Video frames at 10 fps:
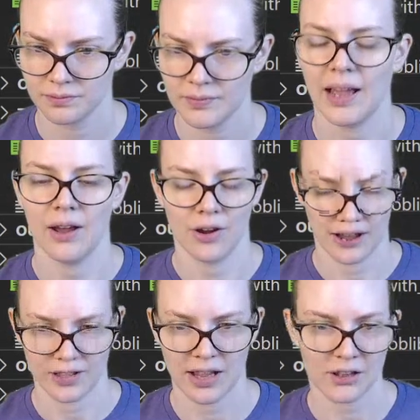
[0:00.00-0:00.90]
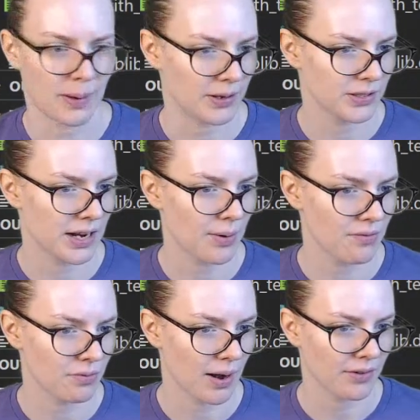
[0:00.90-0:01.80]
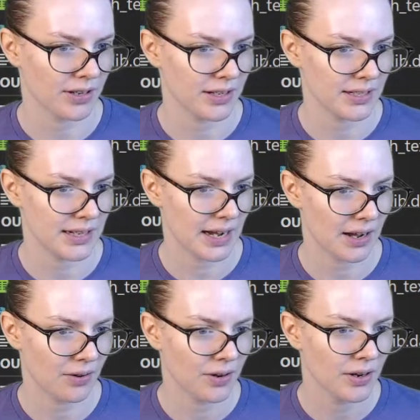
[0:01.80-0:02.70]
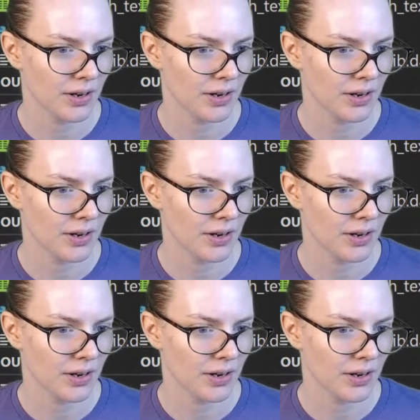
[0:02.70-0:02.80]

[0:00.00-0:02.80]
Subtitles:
Yeah, okay, so that looks better. So now we've rounded it down.